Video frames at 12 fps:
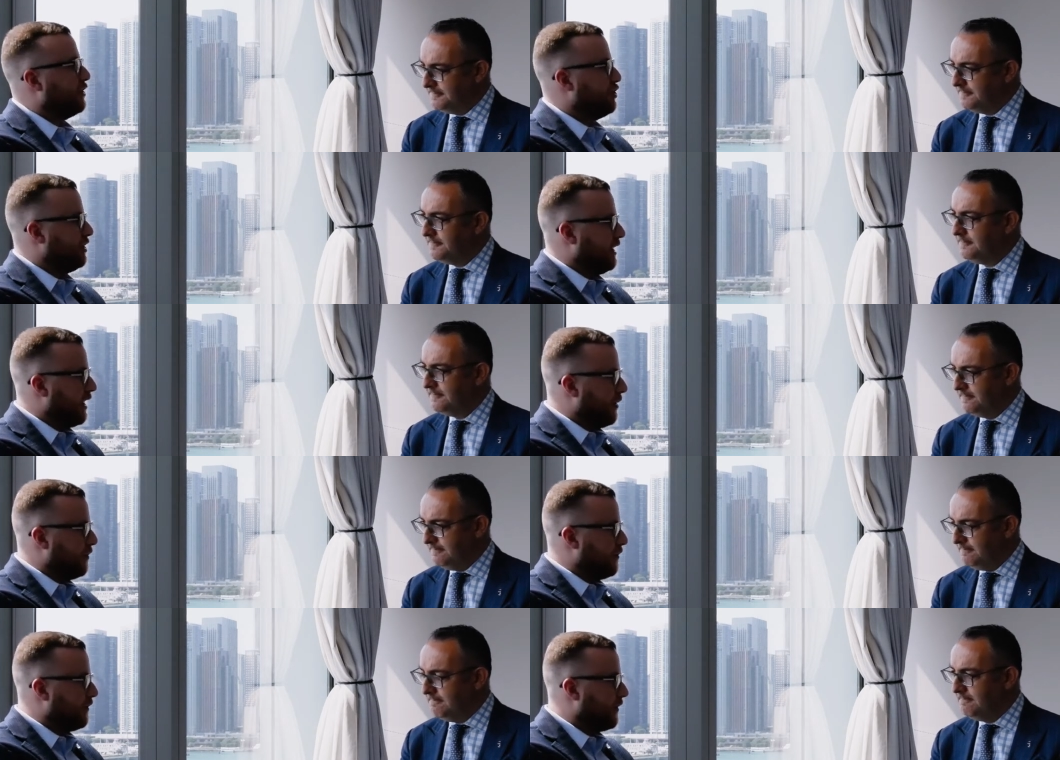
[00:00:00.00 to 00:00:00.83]
Speaker 1: a
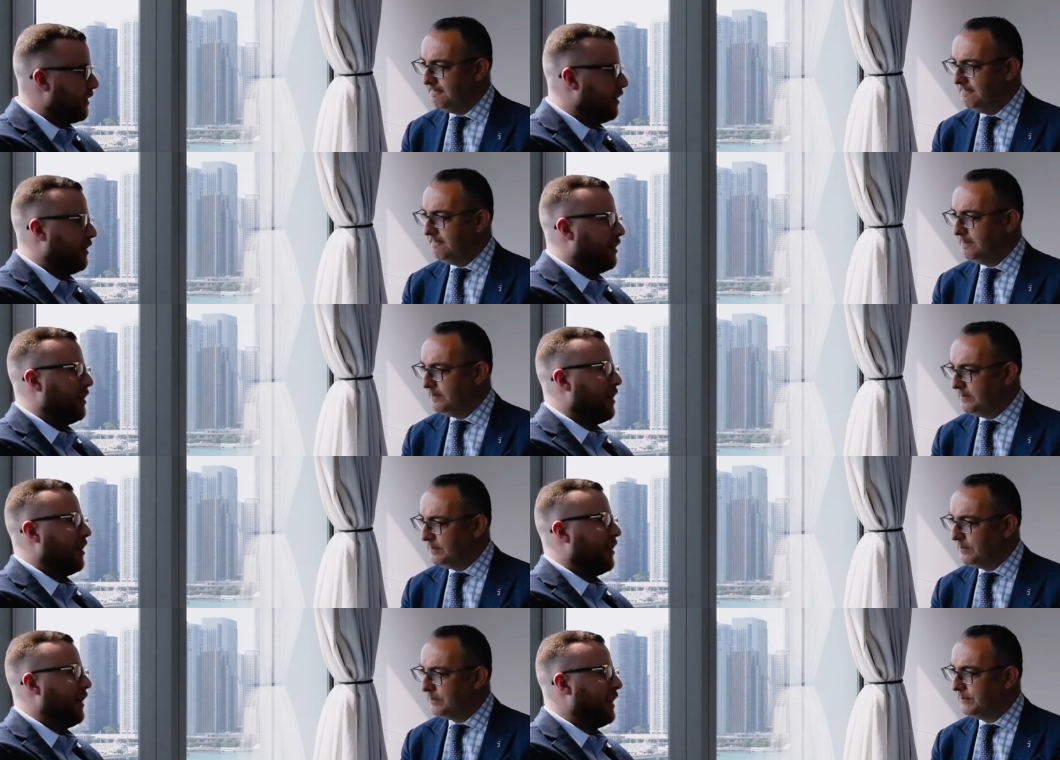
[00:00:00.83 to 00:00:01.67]
GM mm-hmm.
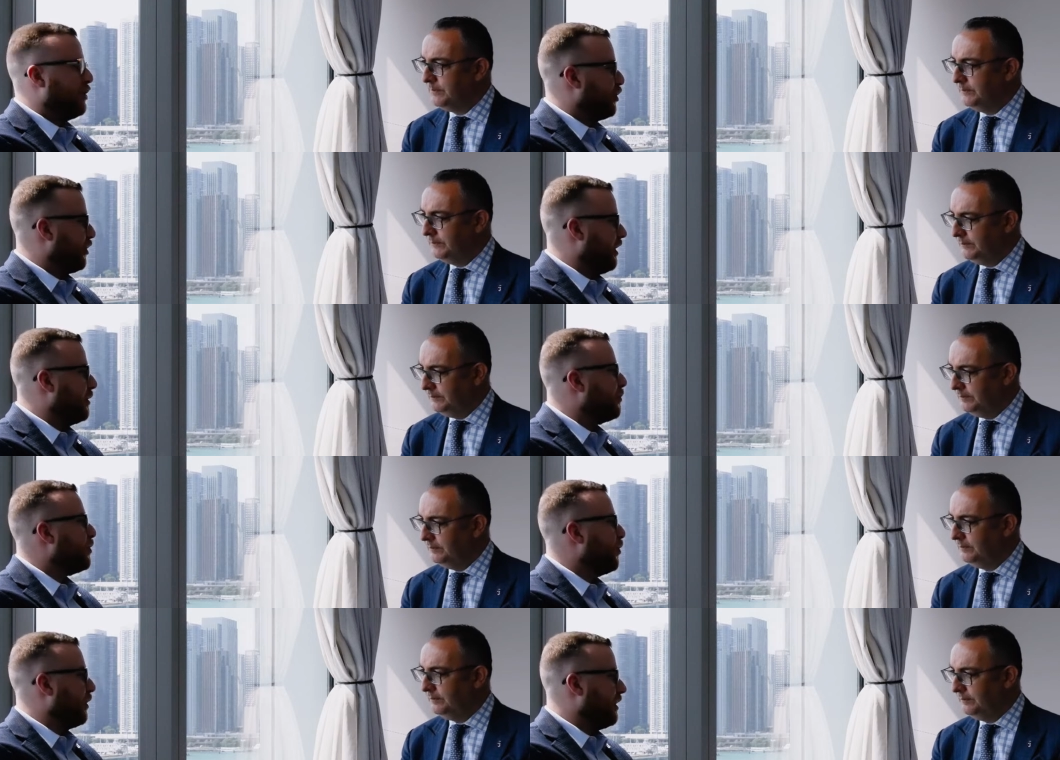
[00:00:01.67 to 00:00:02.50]
uh, and you're an
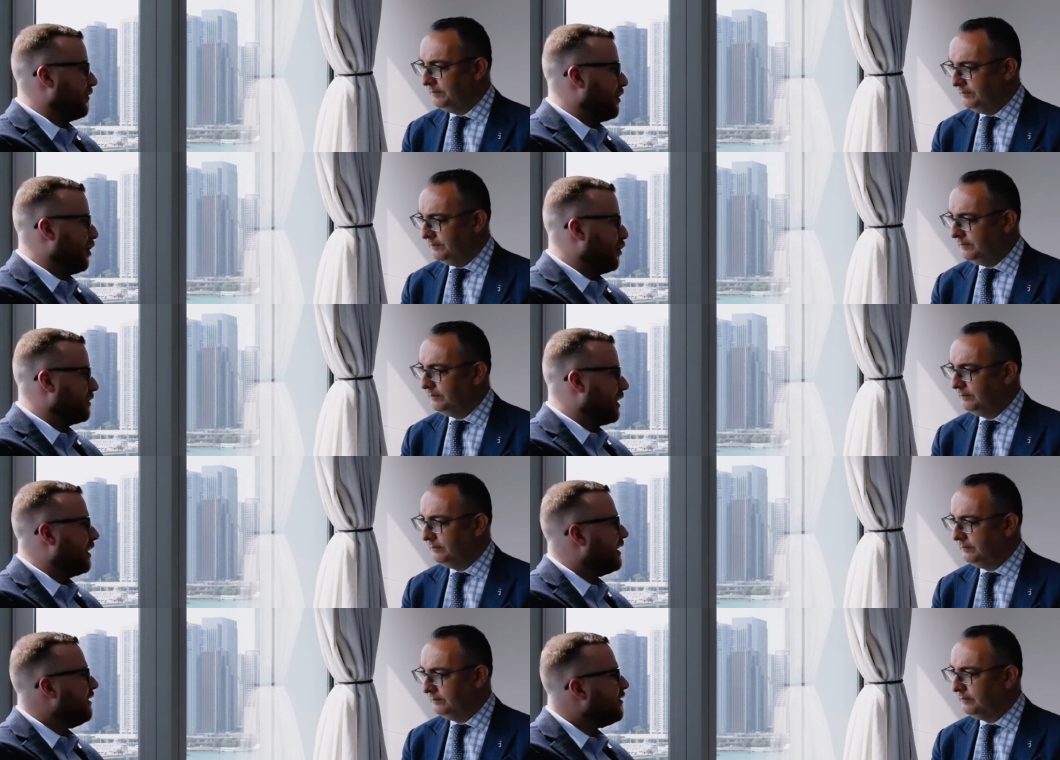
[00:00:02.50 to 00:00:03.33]
employee of the
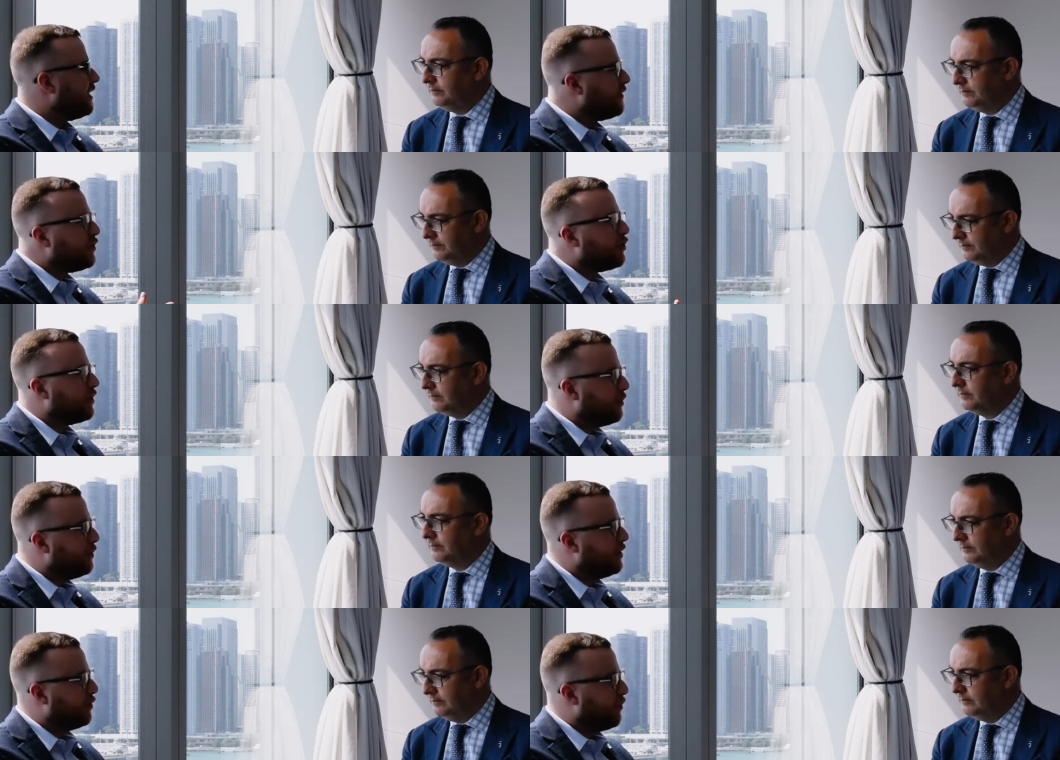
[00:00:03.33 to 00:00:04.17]
hotel, even if you're in
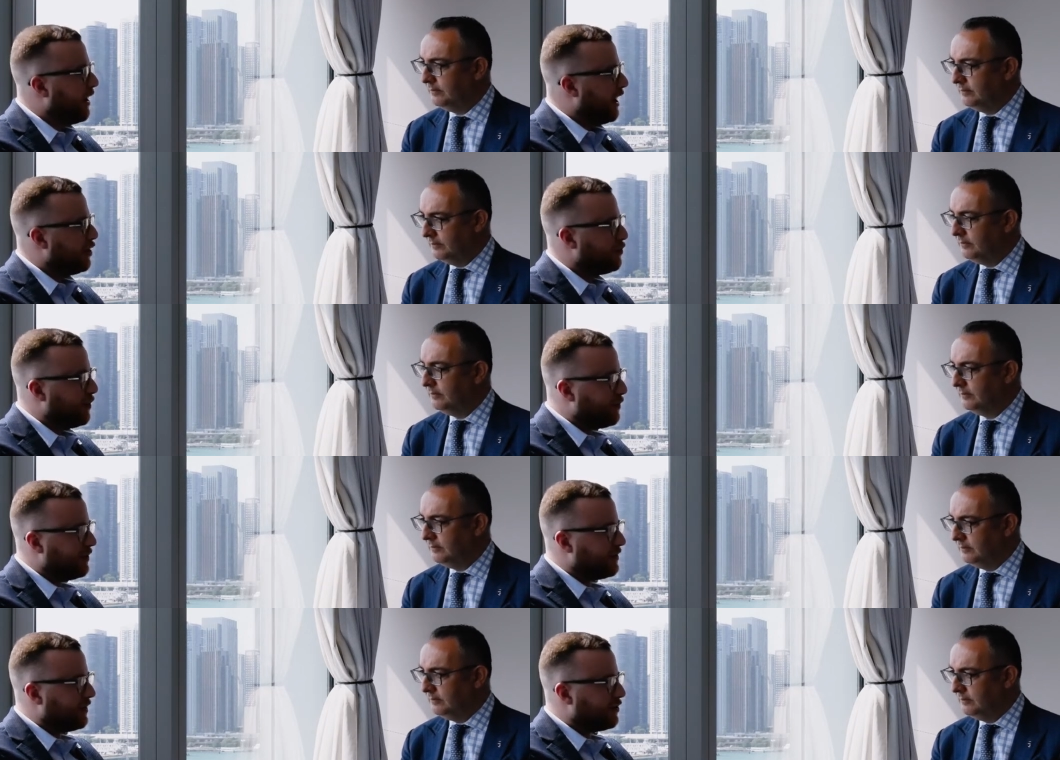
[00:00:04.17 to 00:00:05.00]
a middle
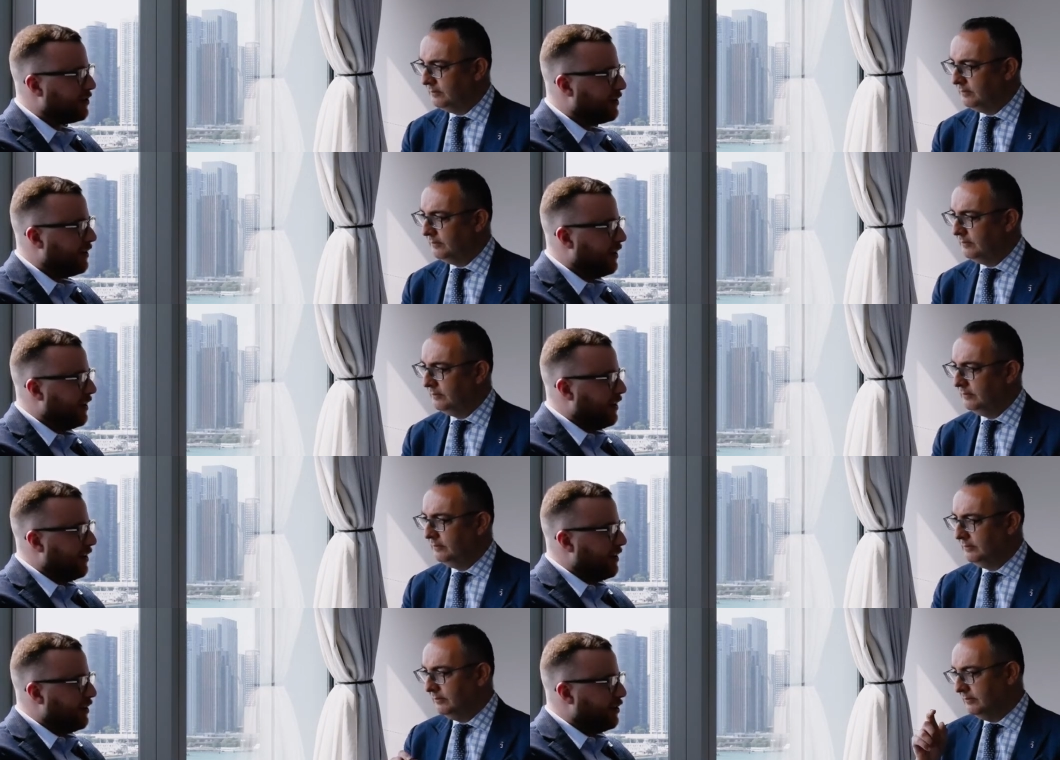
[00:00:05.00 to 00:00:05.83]
management position, mm-hmm.